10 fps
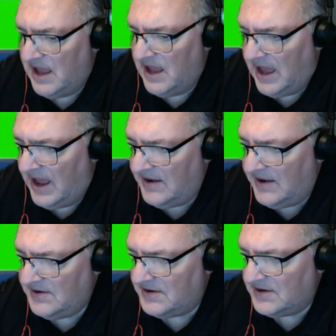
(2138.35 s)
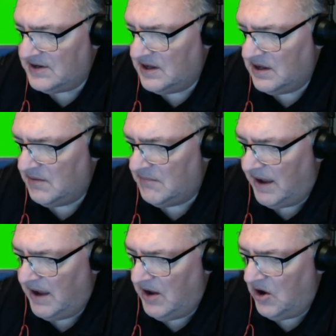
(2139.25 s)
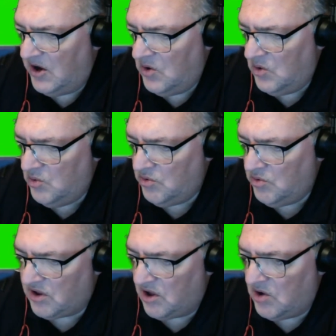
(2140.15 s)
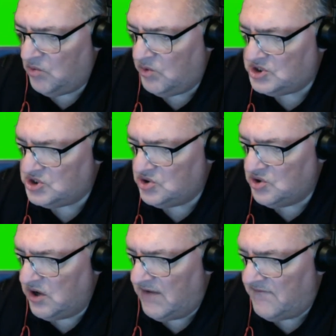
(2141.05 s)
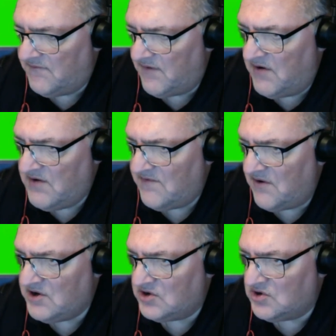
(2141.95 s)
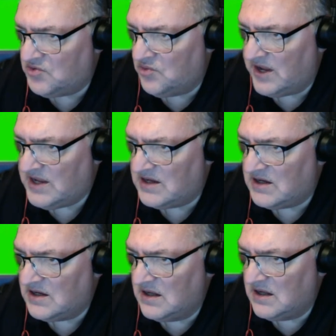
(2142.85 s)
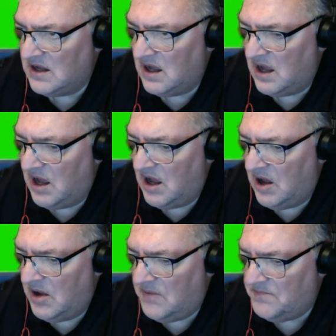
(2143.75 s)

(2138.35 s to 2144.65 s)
And may I also wish you a very, very good week. And